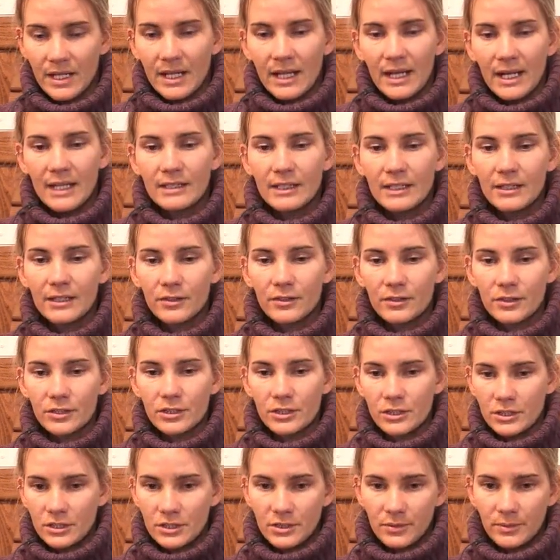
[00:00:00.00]
And then there's
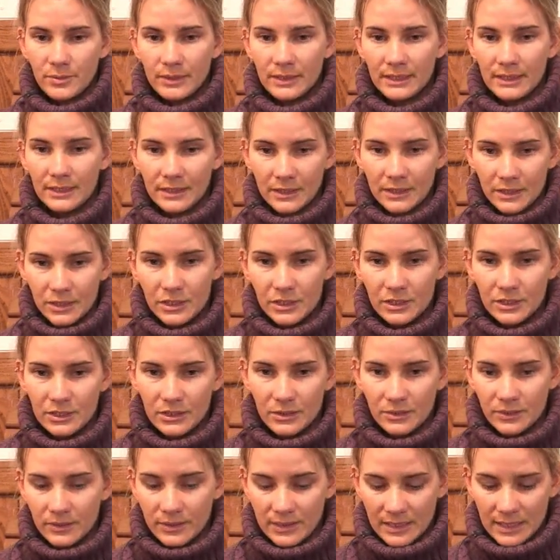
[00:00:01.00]
just the really
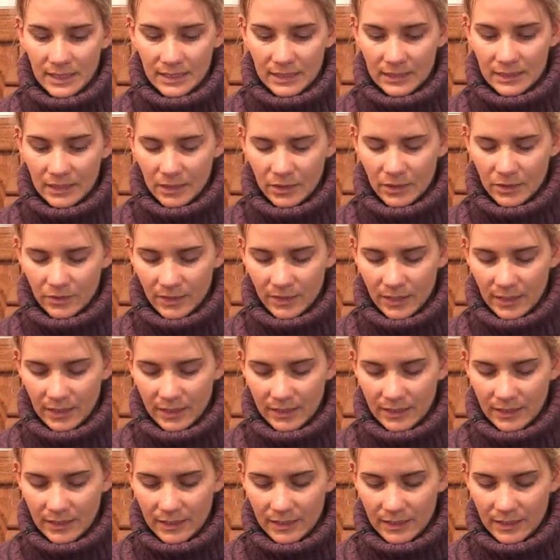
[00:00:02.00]
logistical things, like you've got to
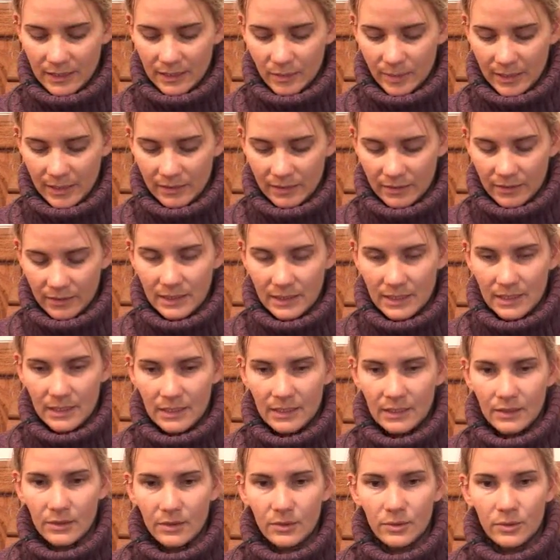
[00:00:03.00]
think about
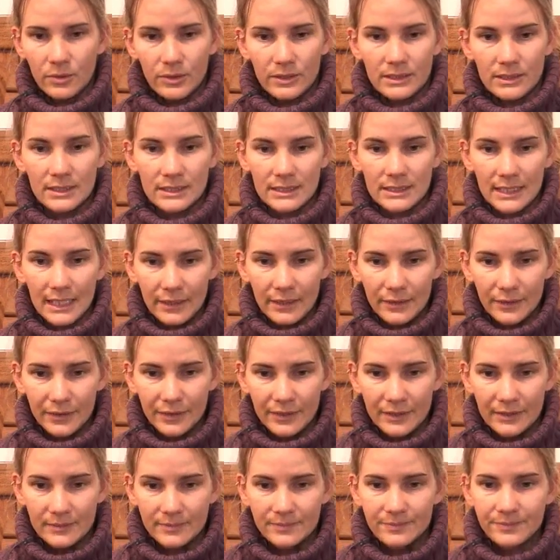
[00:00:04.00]
the horse's
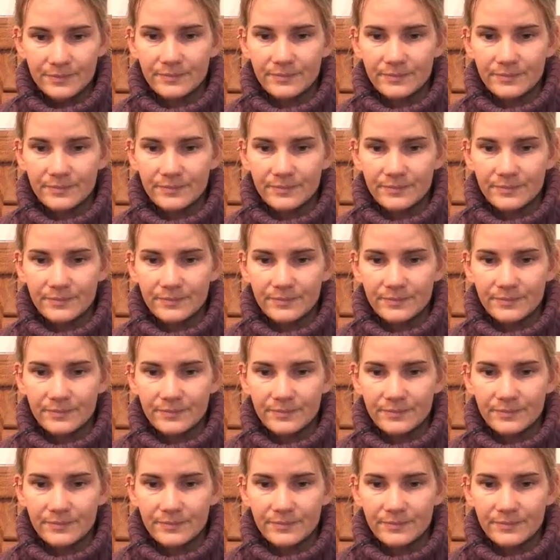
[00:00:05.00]
health,